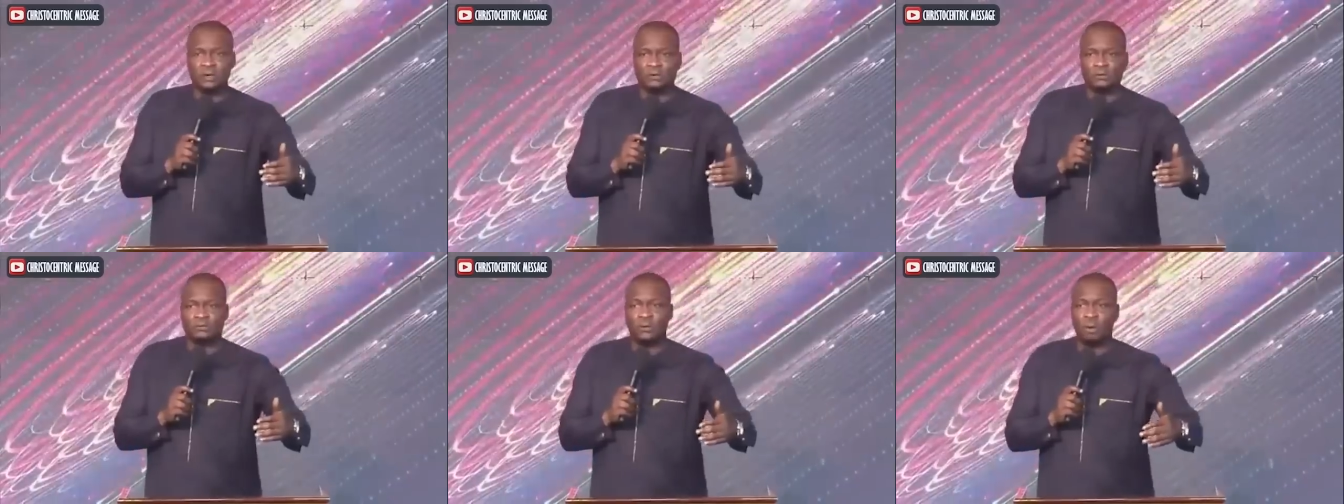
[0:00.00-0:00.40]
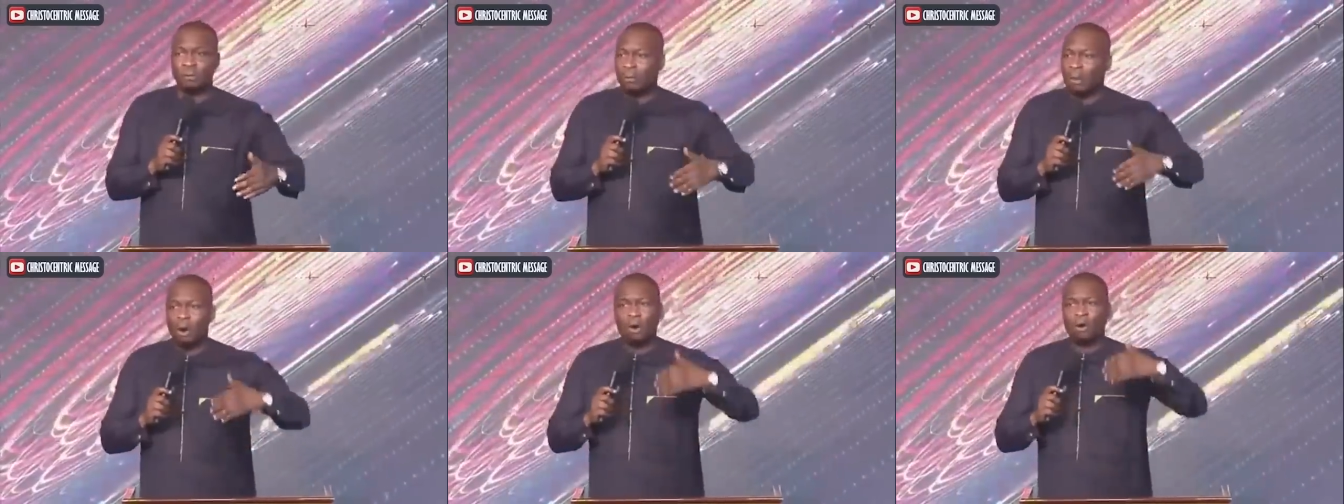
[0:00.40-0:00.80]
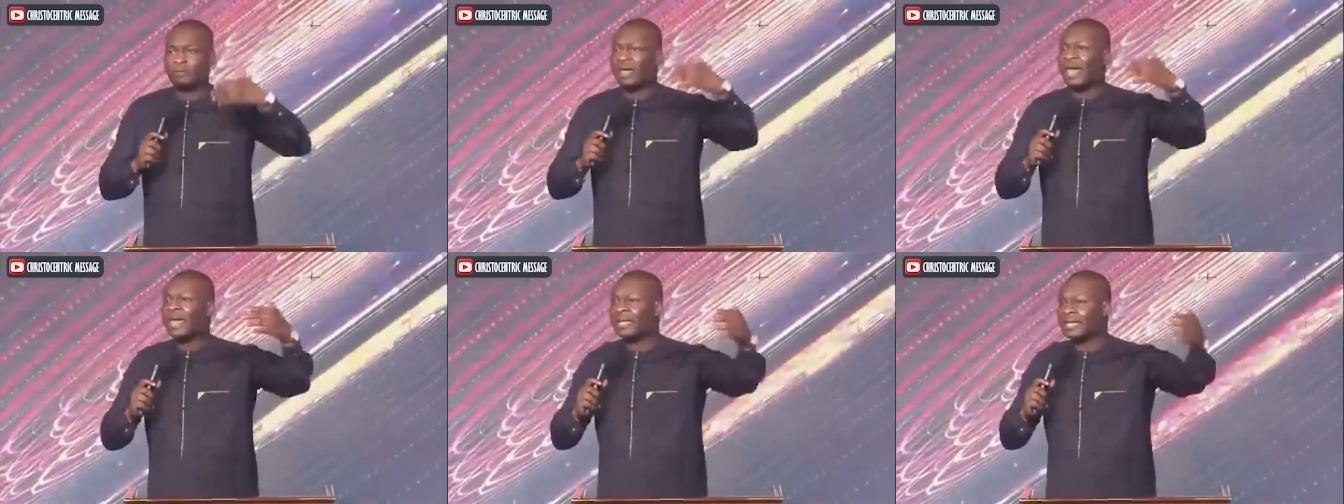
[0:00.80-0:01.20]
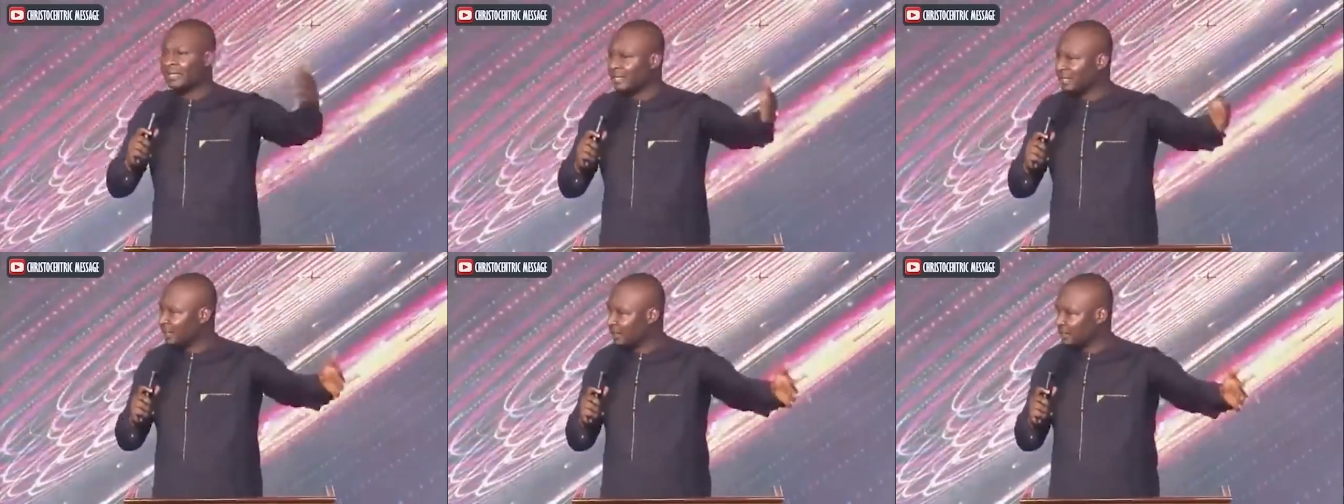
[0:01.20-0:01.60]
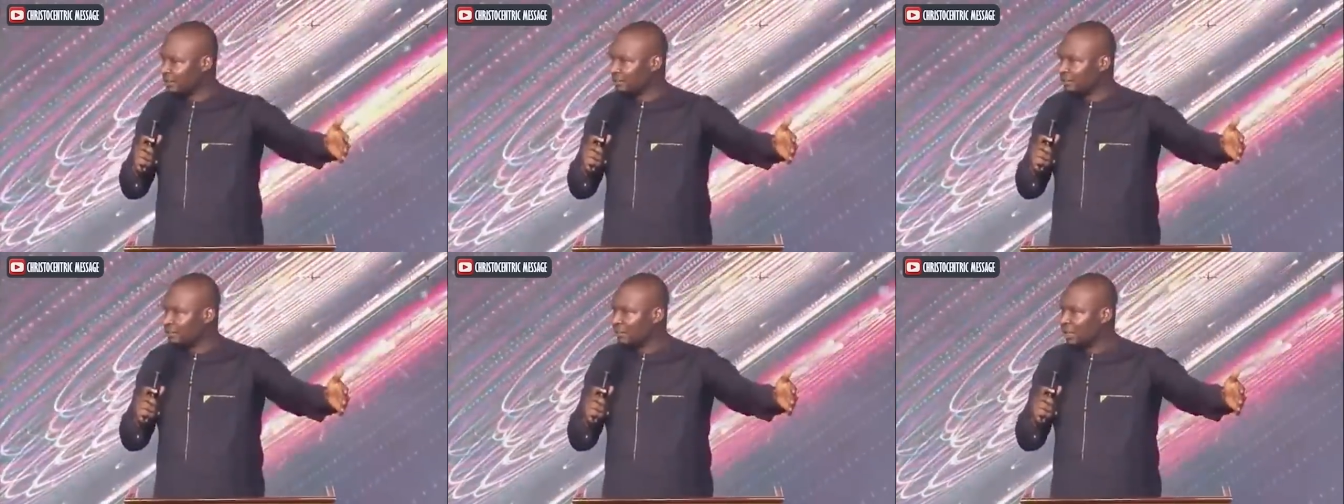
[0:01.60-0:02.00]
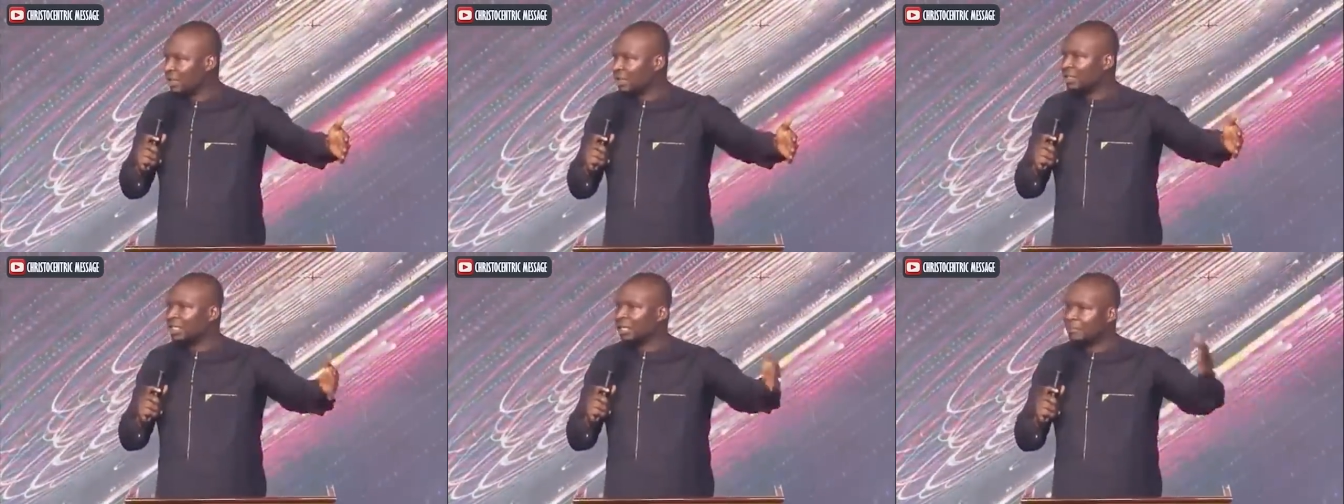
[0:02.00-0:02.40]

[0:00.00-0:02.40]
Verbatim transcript: for more of anything. The